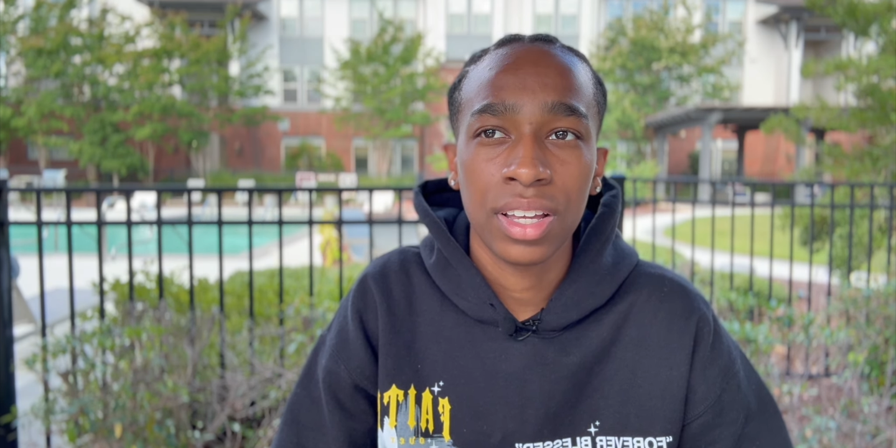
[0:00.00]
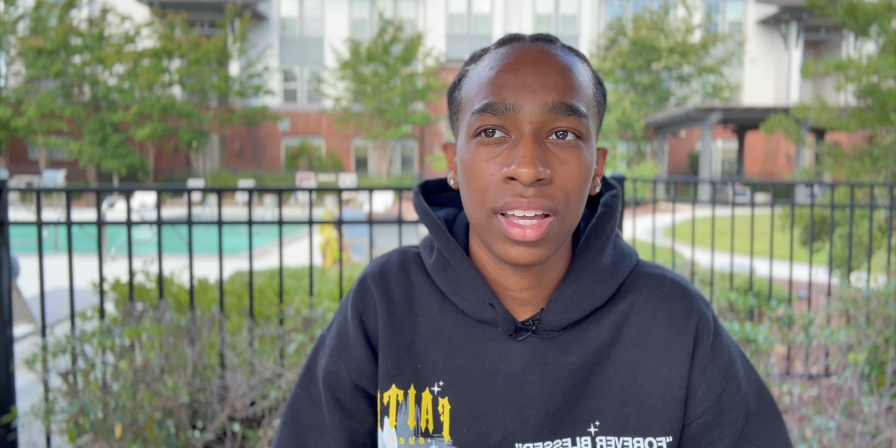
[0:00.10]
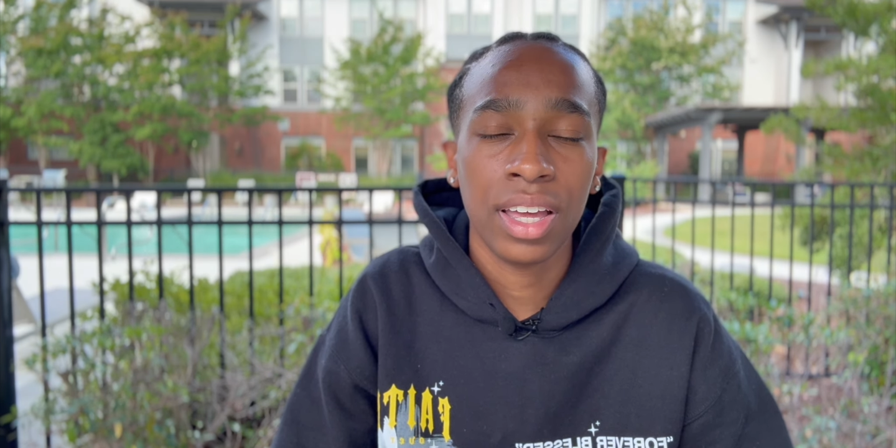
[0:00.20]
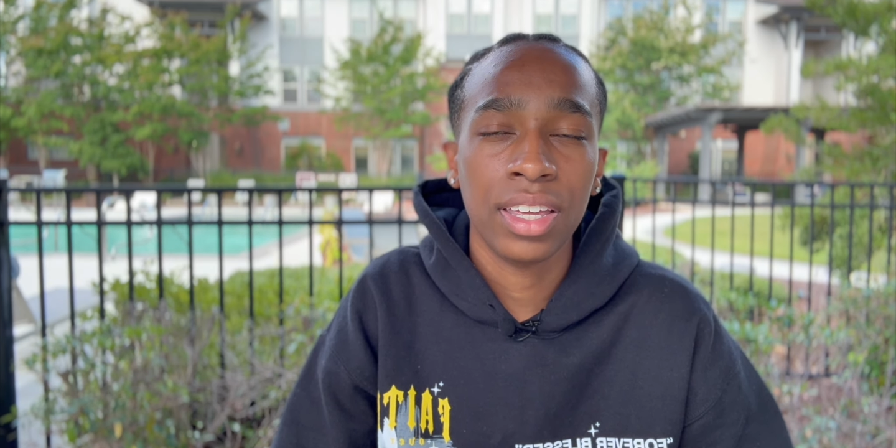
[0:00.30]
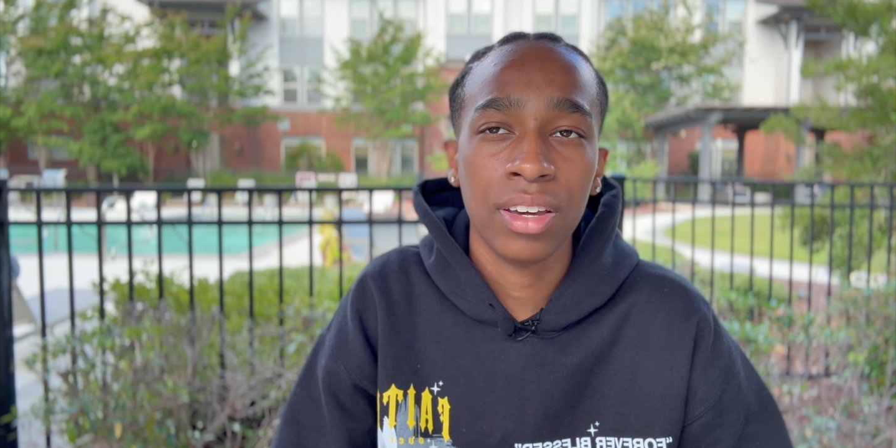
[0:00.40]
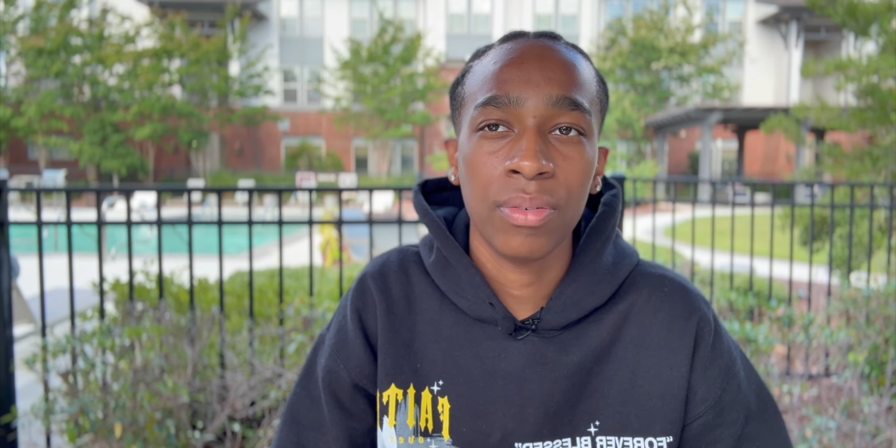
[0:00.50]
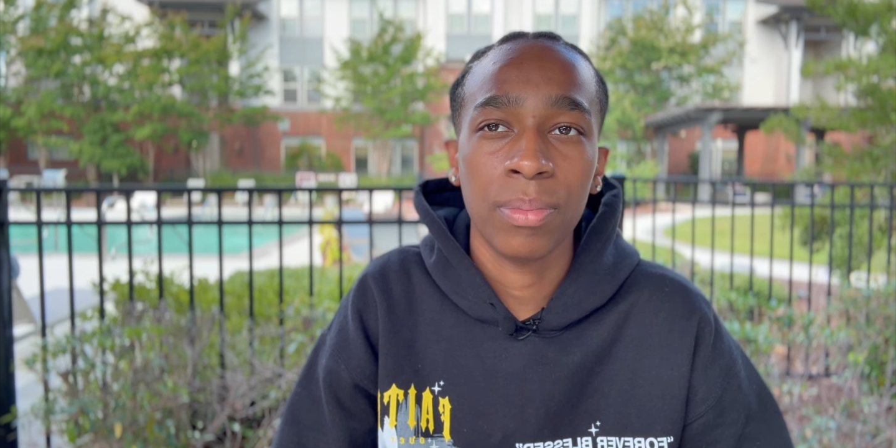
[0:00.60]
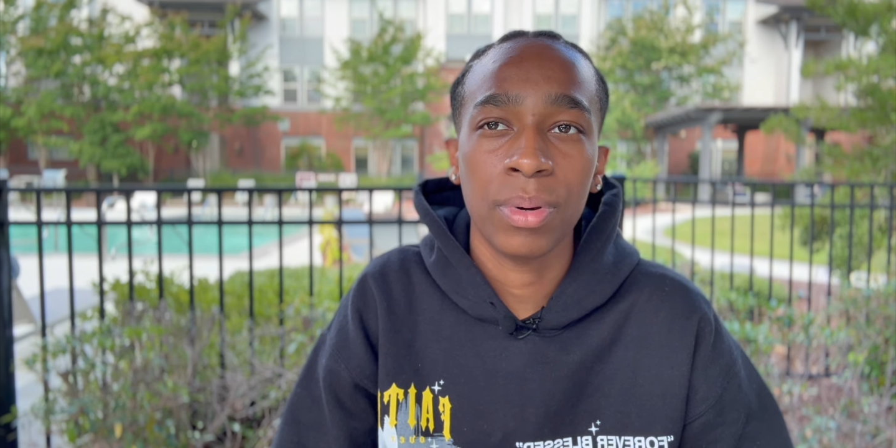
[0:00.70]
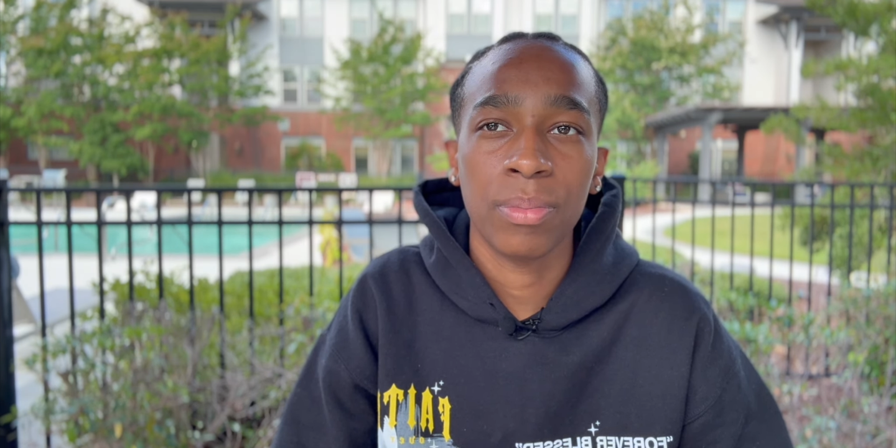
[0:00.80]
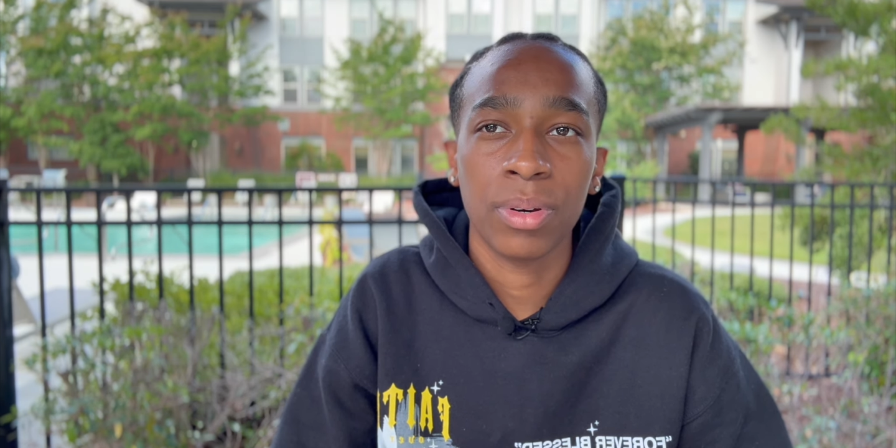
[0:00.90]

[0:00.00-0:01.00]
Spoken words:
can't remember.